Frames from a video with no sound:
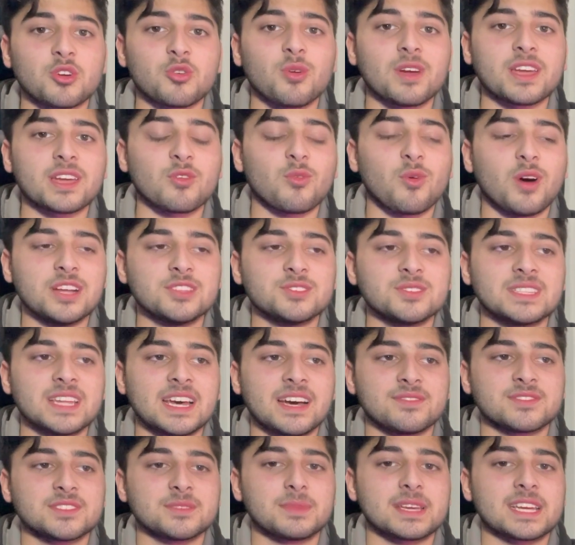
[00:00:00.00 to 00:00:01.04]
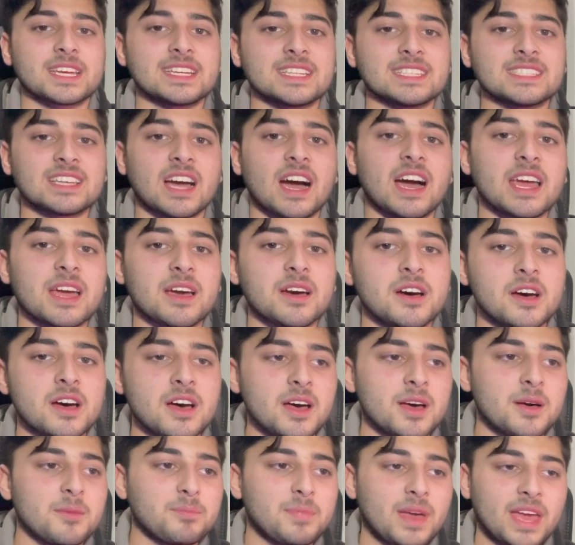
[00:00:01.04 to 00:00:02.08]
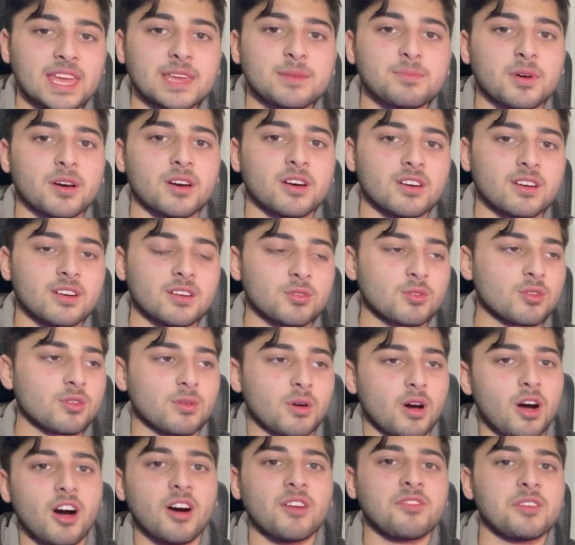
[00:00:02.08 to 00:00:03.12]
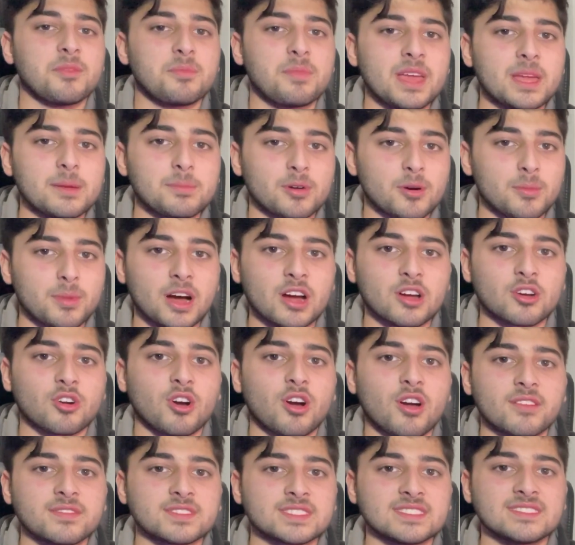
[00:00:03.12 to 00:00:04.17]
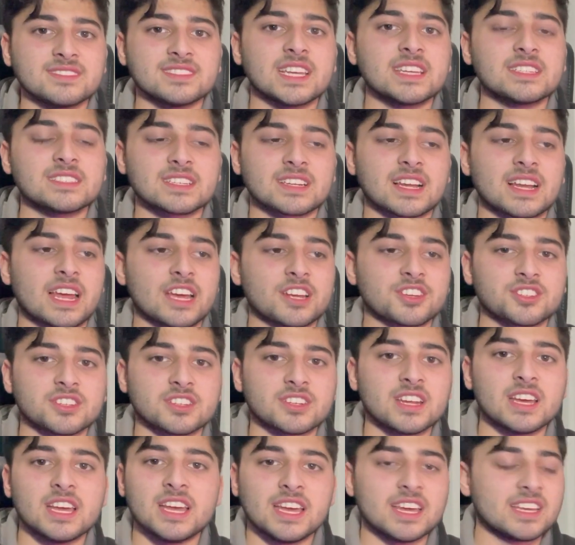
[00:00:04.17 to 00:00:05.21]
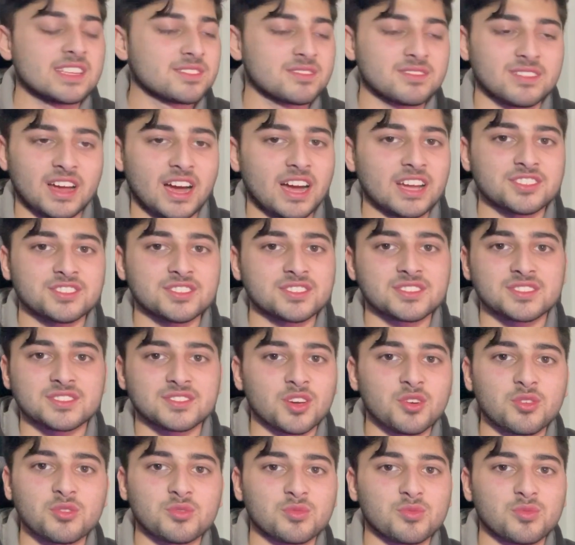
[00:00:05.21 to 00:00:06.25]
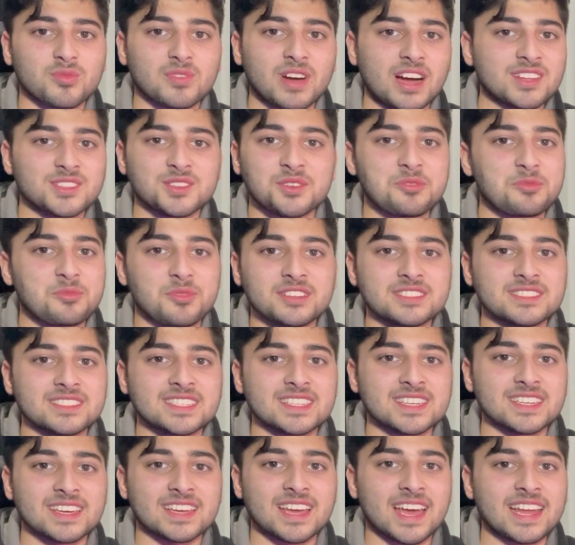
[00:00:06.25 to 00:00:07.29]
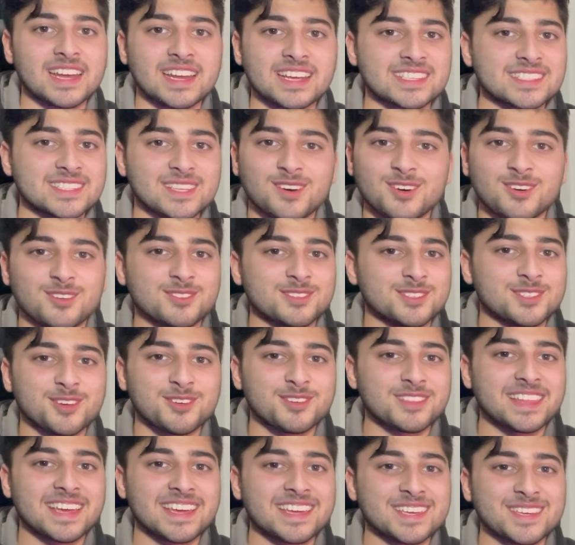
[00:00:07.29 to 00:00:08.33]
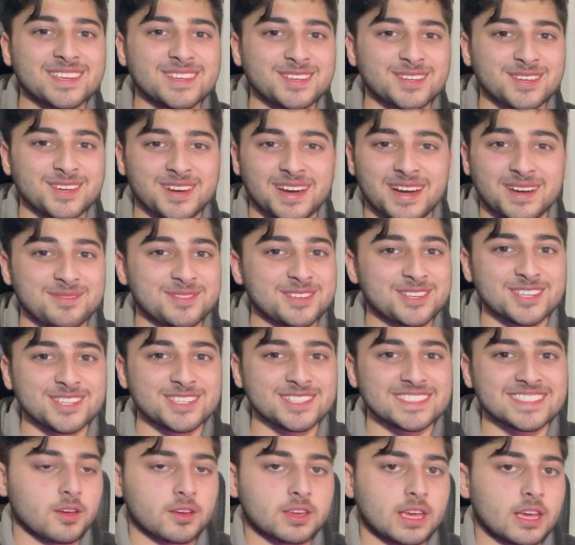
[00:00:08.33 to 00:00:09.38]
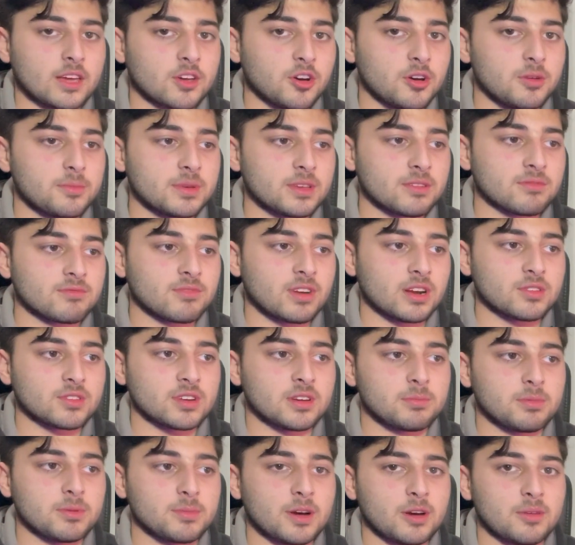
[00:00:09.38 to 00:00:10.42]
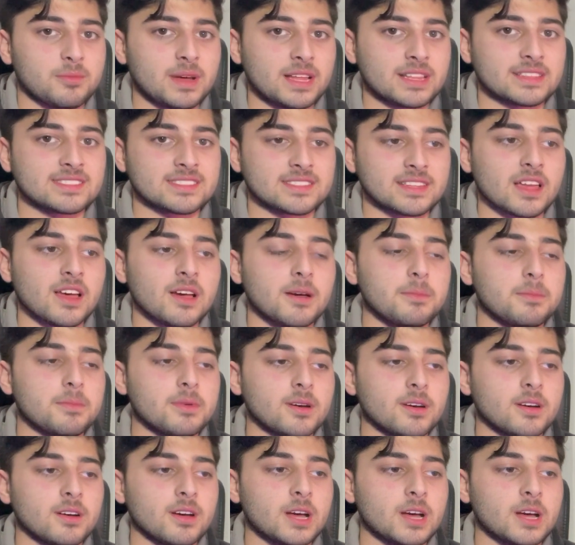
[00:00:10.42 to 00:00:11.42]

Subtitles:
annoying. Why do they have to make an entire paper or half a paper about graphs and data collection? I don't want it. Edexcel, no thank you, I'm good. Okay, I got a bit riled up about maths there, but